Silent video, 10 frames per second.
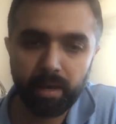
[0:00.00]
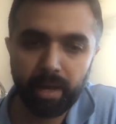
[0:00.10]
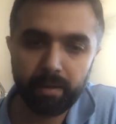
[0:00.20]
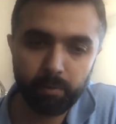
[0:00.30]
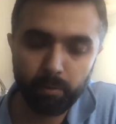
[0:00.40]

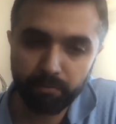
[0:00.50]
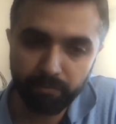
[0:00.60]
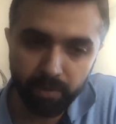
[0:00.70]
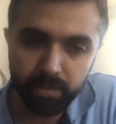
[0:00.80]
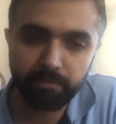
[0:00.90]
And
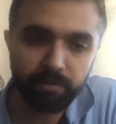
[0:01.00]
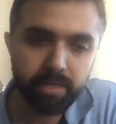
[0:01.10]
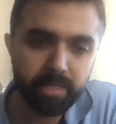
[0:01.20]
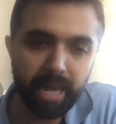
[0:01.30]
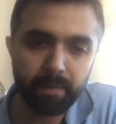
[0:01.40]
you further
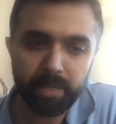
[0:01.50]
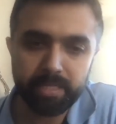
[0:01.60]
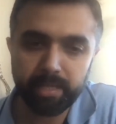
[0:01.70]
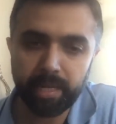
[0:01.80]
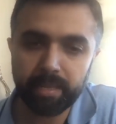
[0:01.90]
filter that
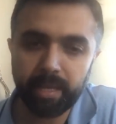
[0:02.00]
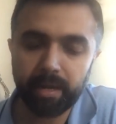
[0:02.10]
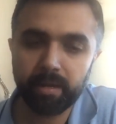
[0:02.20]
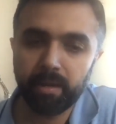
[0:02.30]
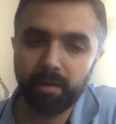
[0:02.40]
by saying
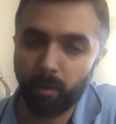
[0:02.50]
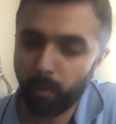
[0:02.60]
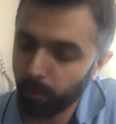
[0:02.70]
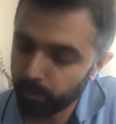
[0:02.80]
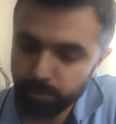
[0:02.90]
that
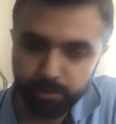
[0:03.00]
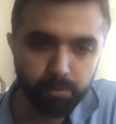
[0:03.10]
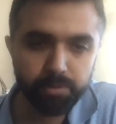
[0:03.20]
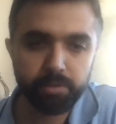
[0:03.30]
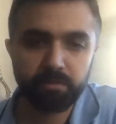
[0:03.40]
all those
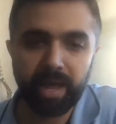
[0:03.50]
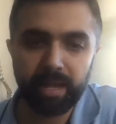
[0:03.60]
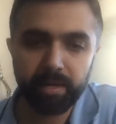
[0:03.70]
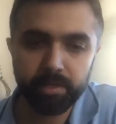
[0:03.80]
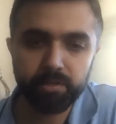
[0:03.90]
users of
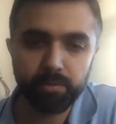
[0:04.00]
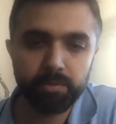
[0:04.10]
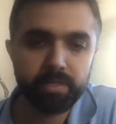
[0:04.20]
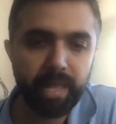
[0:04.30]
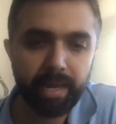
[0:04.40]
analytics
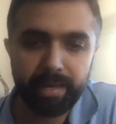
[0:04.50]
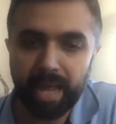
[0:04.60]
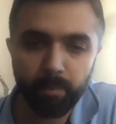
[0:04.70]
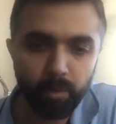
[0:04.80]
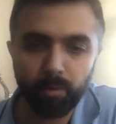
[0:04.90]
tools like
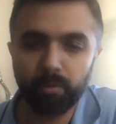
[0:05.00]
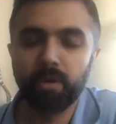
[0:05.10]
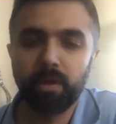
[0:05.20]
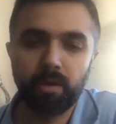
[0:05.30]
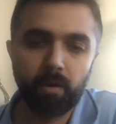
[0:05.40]
Tableau,